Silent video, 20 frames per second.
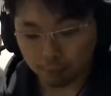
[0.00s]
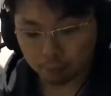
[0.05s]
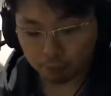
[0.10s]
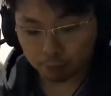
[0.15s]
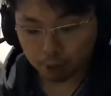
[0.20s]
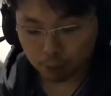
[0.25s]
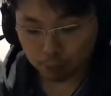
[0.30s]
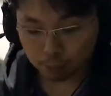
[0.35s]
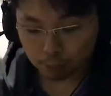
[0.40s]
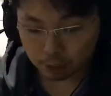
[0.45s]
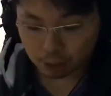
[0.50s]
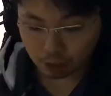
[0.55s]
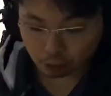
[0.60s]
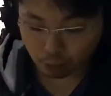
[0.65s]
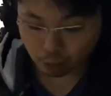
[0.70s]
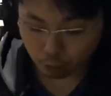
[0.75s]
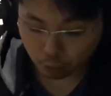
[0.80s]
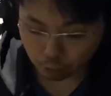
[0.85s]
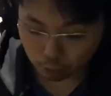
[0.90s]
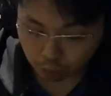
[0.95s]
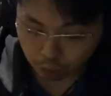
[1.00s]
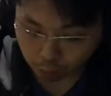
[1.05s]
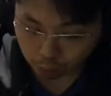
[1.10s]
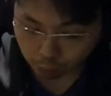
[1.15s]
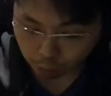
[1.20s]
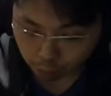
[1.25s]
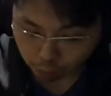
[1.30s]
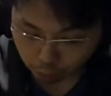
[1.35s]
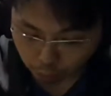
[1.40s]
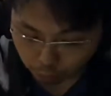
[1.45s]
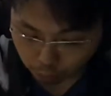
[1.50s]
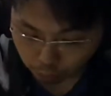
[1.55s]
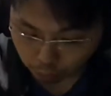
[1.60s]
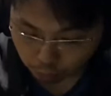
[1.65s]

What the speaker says: speed equals to